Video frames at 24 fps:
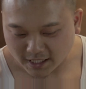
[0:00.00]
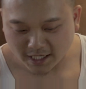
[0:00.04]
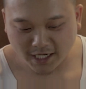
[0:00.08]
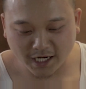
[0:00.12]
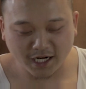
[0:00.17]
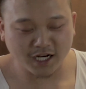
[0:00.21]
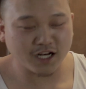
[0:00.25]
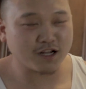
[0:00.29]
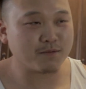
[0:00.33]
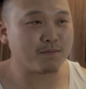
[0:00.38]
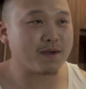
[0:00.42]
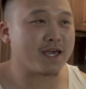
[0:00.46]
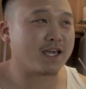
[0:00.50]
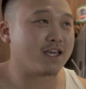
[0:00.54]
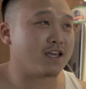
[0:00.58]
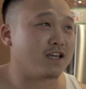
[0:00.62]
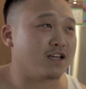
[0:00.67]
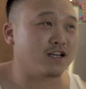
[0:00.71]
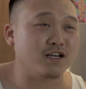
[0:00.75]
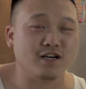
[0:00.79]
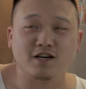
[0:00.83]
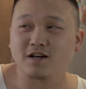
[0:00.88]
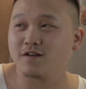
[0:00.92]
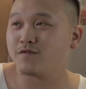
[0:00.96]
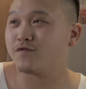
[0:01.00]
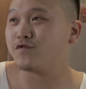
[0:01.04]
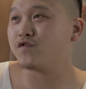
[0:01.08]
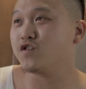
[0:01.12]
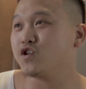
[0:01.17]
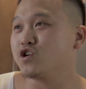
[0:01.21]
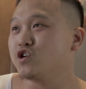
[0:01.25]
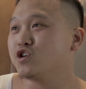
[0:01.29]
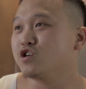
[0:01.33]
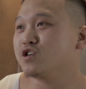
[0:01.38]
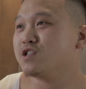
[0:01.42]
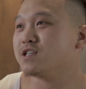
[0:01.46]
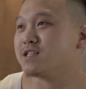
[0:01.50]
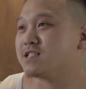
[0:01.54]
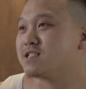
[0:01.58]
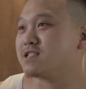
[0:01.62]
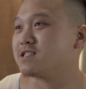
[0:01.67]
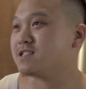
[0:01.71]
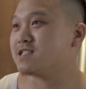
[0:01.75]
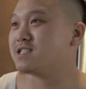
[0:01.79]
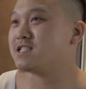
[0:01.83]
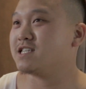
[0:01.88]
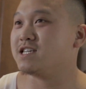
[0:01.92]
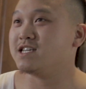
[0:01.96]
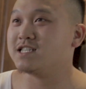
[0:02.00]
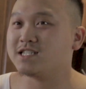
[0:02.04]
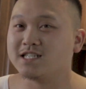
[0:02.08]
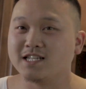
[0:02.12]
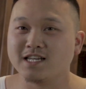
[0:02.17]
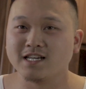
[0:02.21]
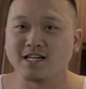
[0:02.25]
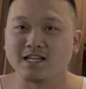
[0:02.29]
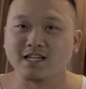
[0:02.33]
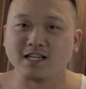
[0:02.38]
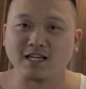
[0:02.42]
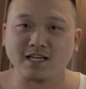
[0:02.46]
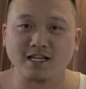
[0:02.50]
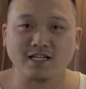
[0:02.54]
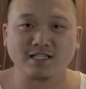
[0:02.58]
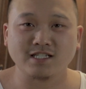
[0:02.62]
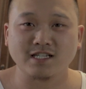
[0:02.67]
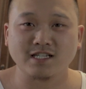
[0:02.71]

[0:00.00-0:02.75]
The key to making good food is to seasoning in